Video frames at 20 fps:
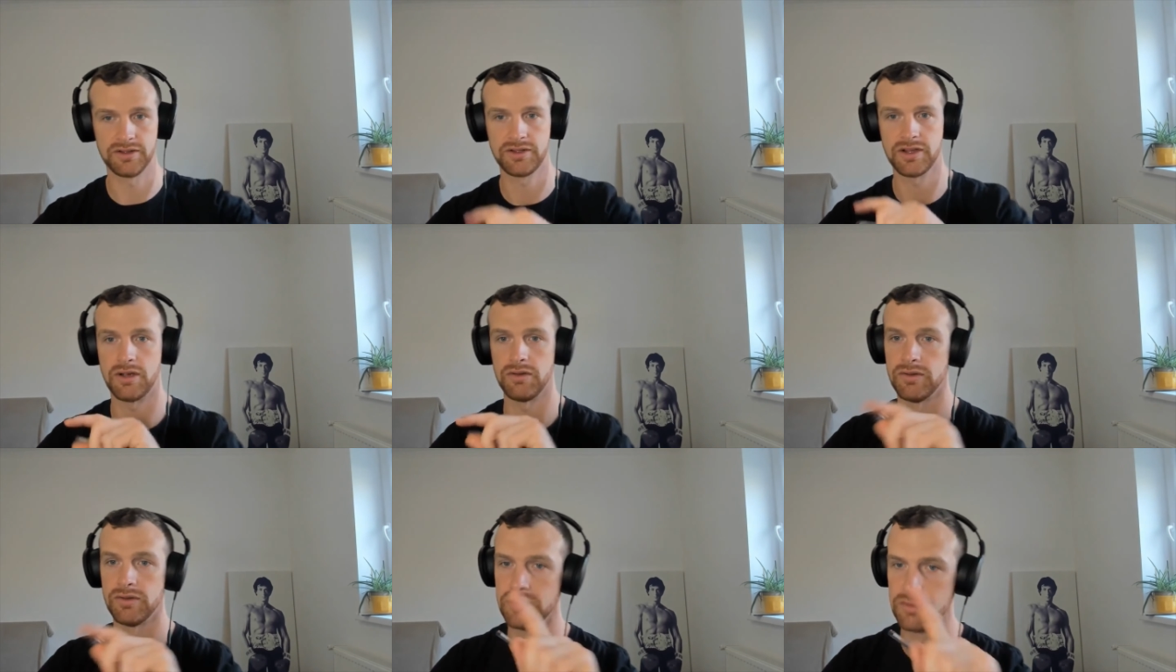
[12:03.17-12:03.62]

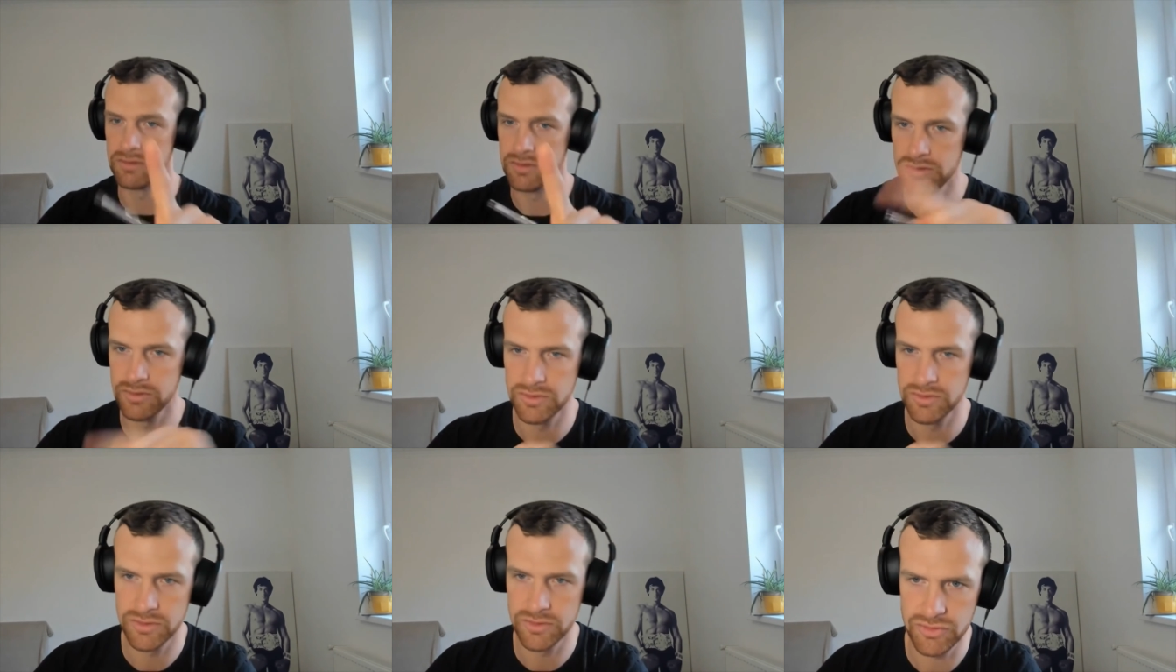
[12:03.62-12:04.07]
So
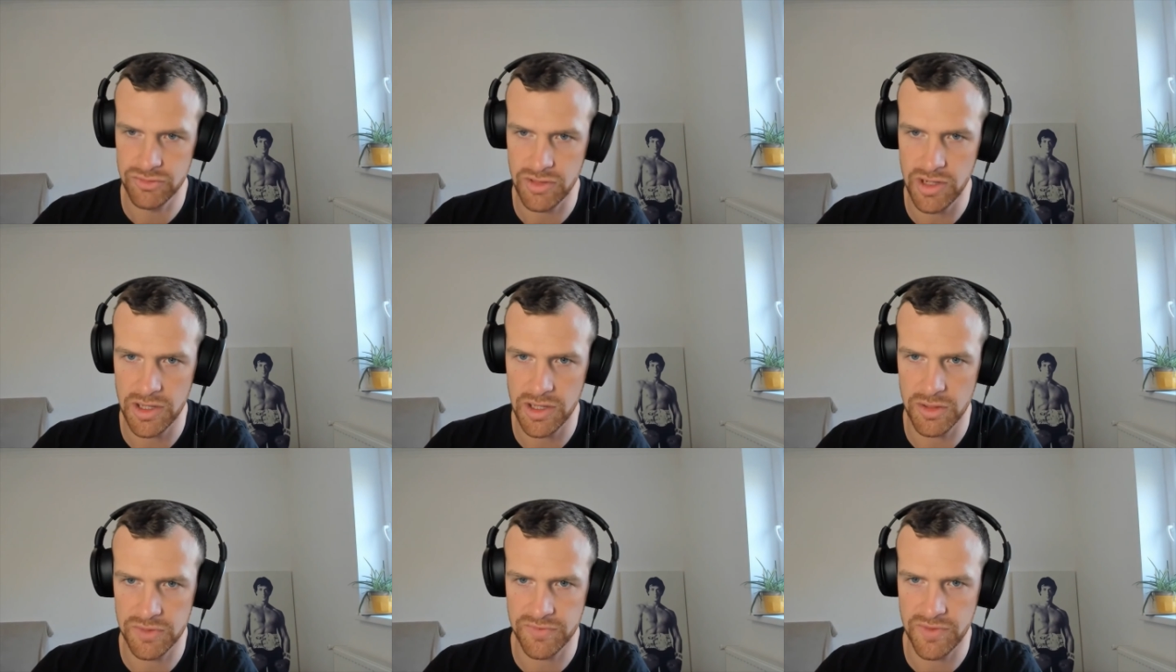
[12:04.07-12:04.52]
try
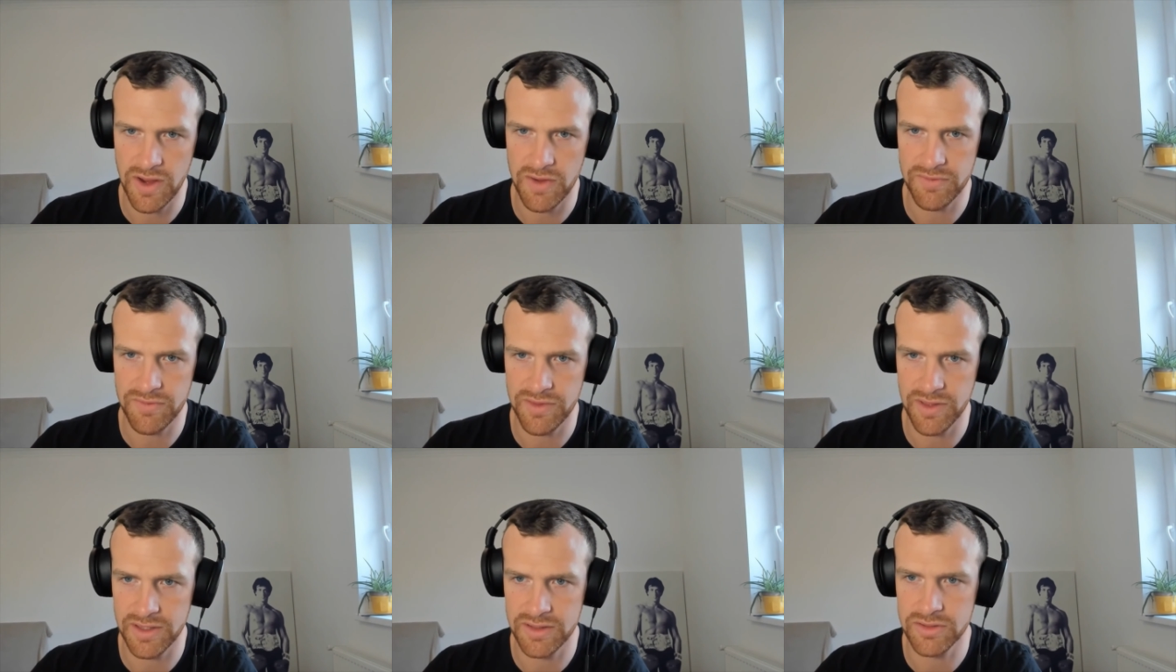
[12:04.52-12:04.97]
those
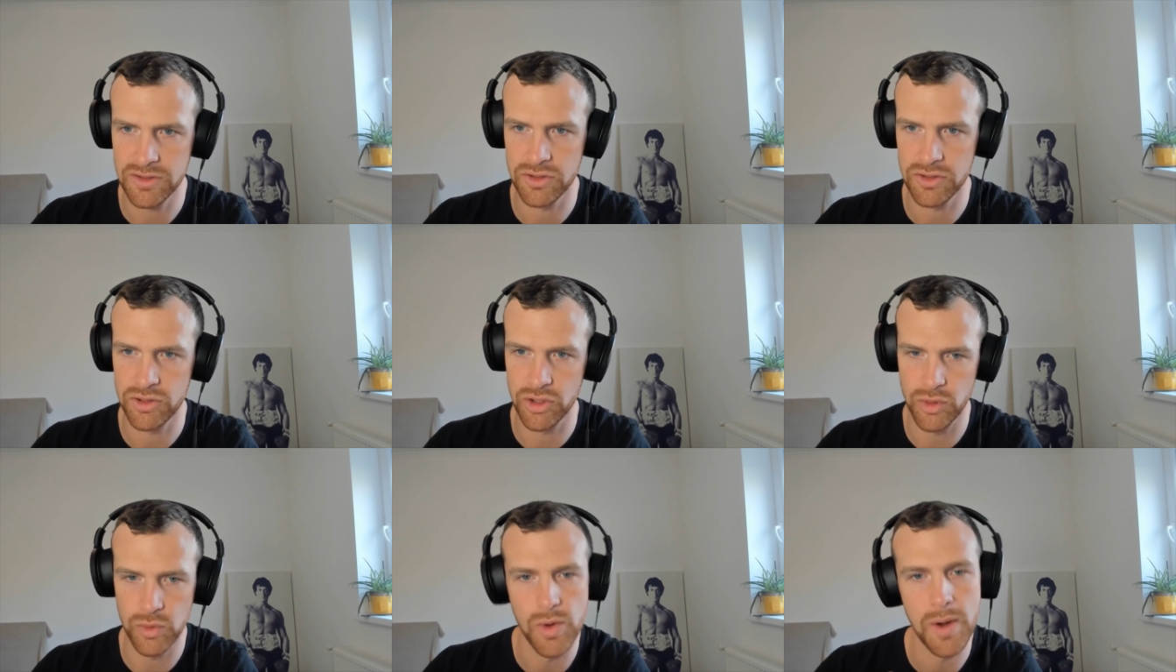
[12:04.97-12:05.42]
5 things
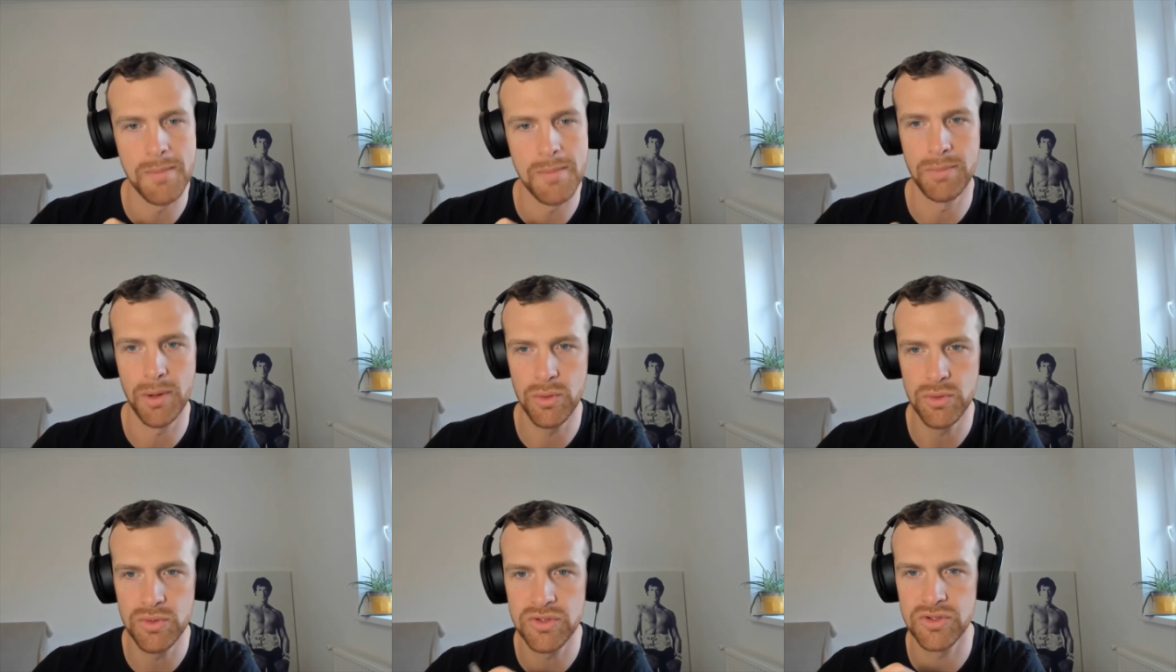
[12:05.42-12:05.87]
to
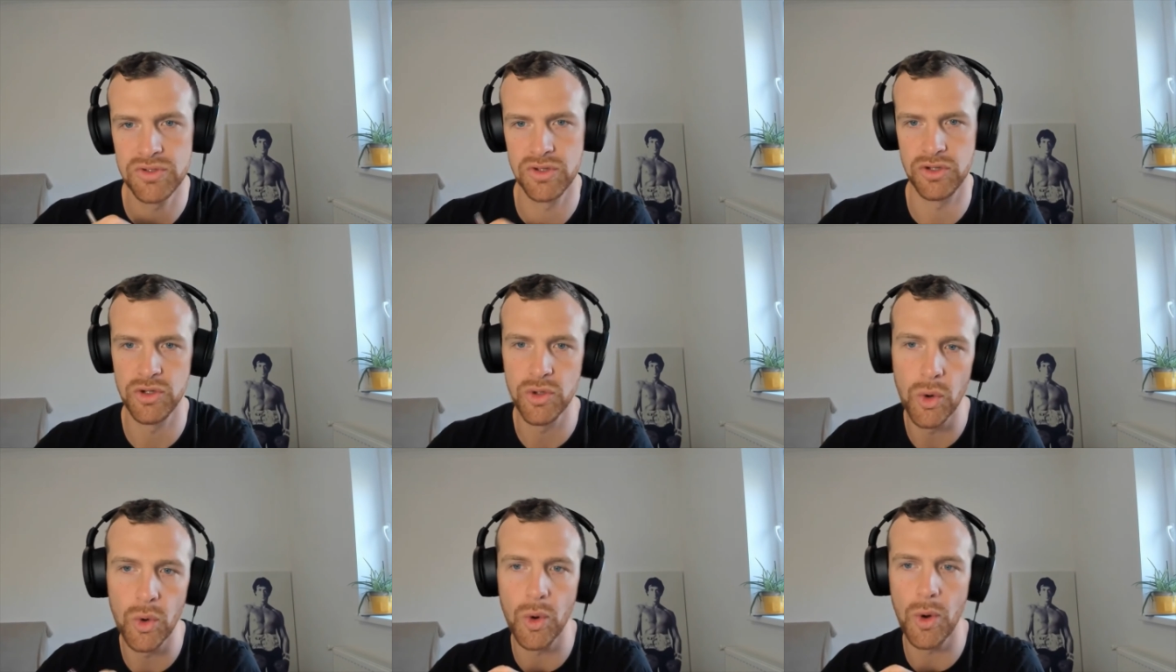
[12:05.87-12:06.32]
boost
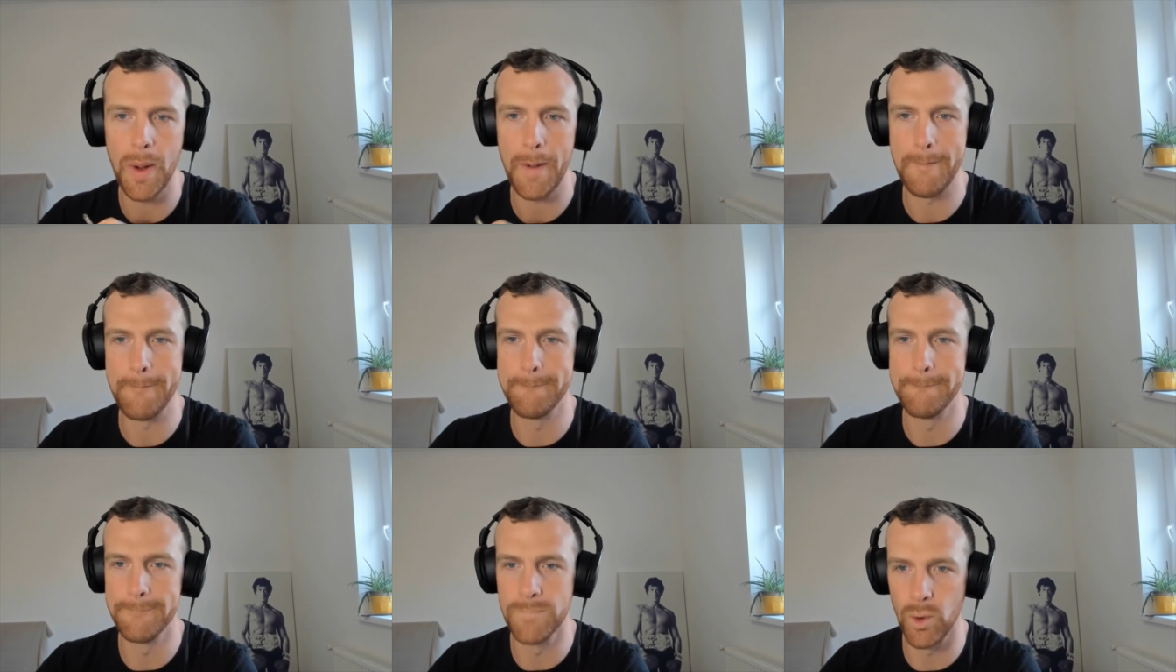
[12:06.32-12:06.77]
your
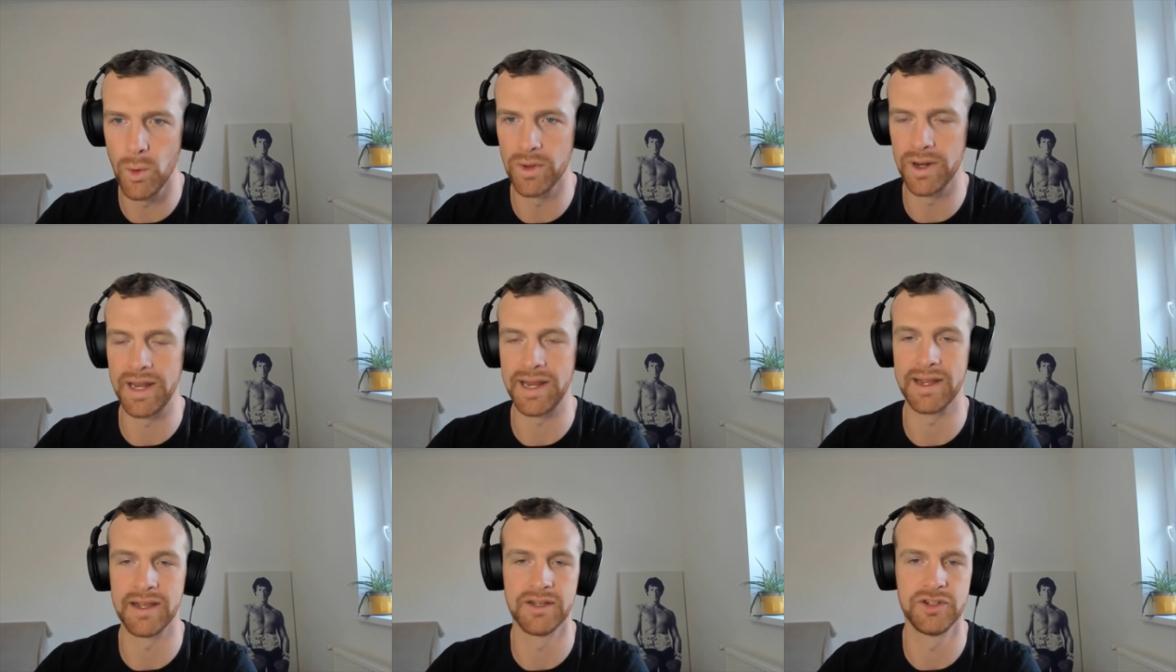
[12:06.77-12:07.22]

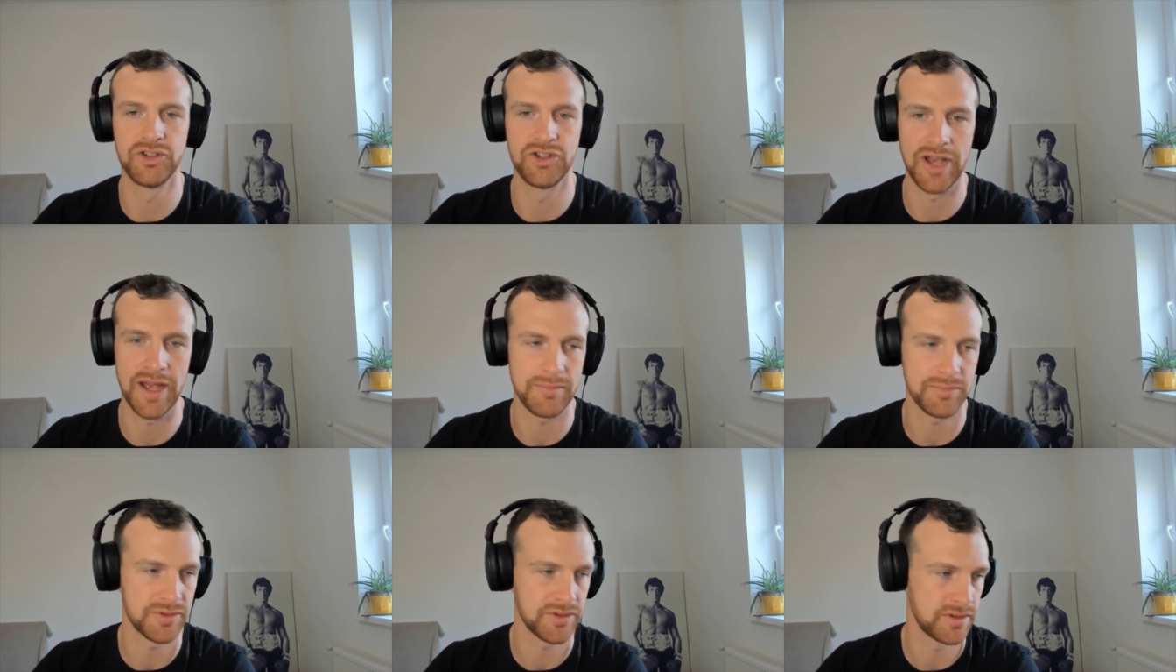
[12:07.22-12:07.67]
morning,
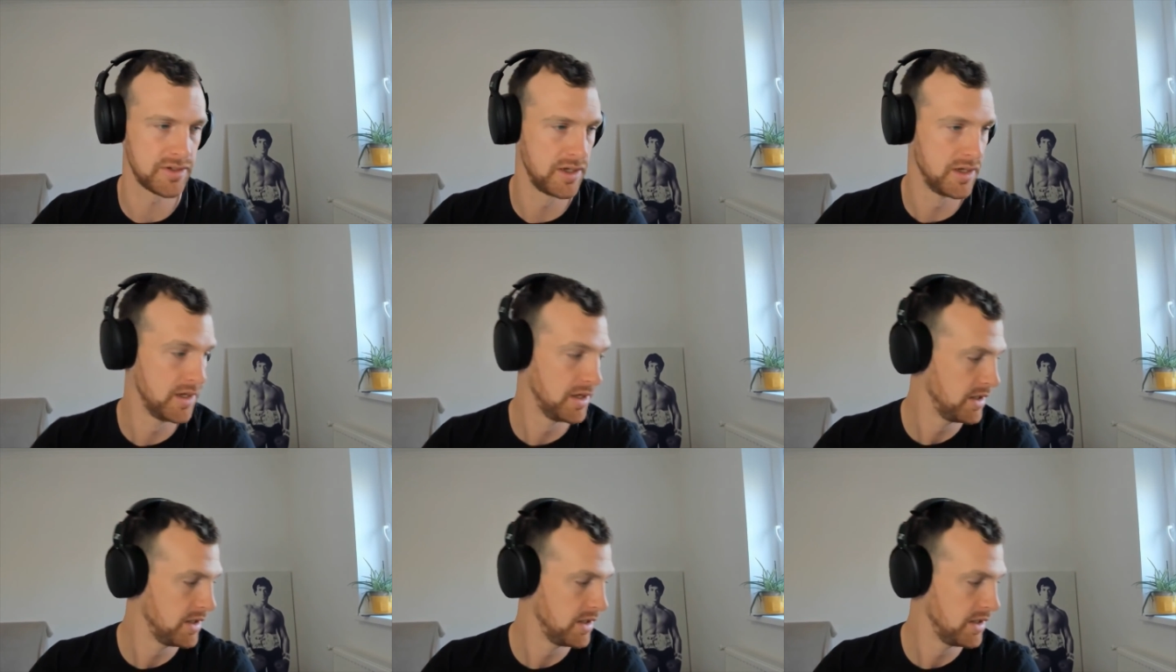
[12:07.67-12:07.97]
chaps.